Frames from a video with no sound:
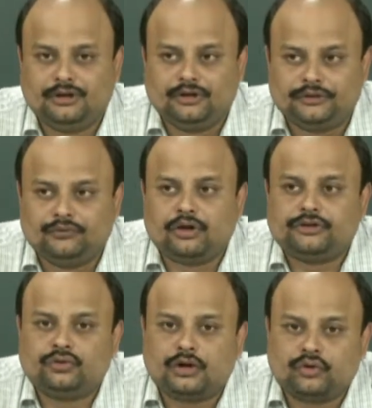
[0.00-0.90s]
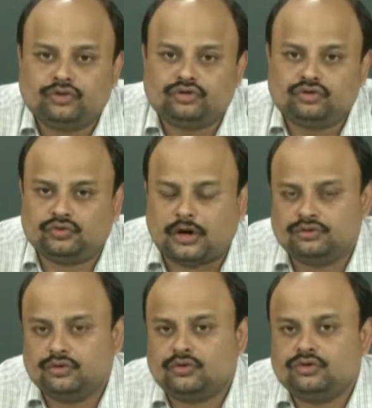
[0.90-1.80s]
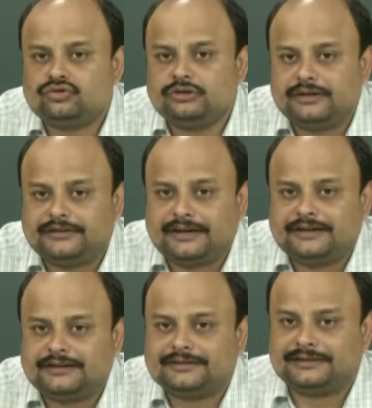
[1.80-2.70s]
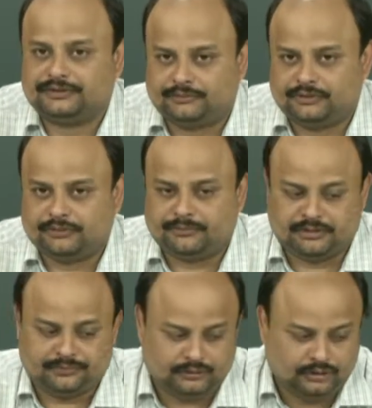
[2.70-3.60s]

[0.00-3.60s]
then what you are going to do, how you are going to decide the size of the bubble.